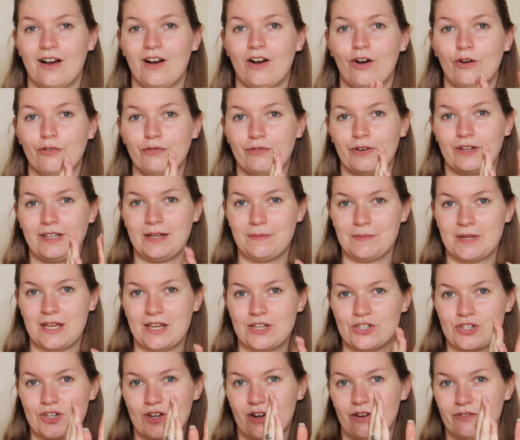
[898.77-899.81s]
of an
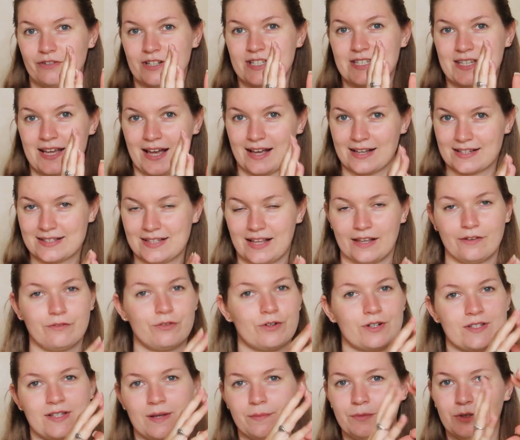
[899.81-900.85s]
image, of a text. Like
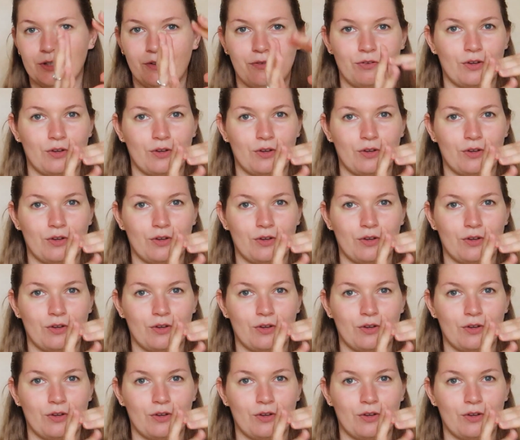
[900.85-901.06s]
for example, if